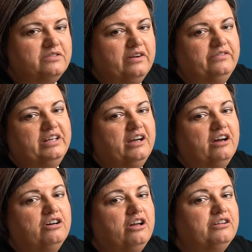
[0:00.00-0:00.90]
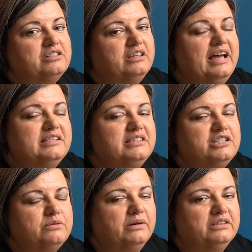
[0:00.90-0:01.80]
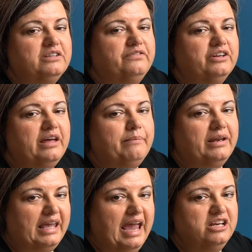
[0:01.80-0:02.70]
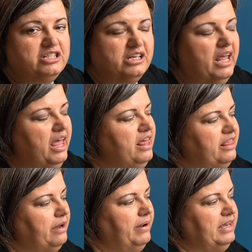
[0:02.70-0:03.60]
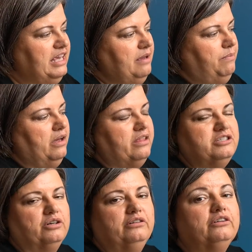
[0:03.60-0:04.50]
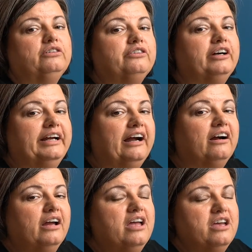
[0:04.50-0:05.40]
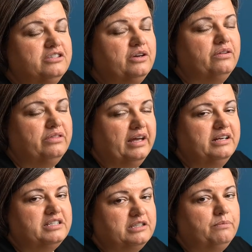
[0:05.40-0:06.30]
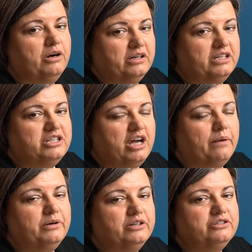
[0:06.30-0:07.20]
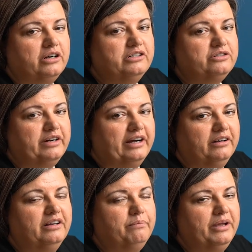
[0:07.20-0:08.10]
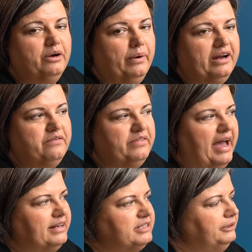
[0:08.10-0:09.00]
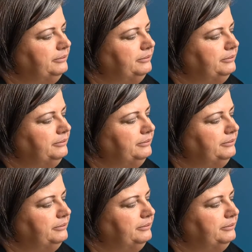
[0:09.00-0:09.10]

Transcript: $50, $100 less each month to fill that medication, that might keep you out of the donut hole for a year. So that is smart to shop your drugs around. Be aware of that.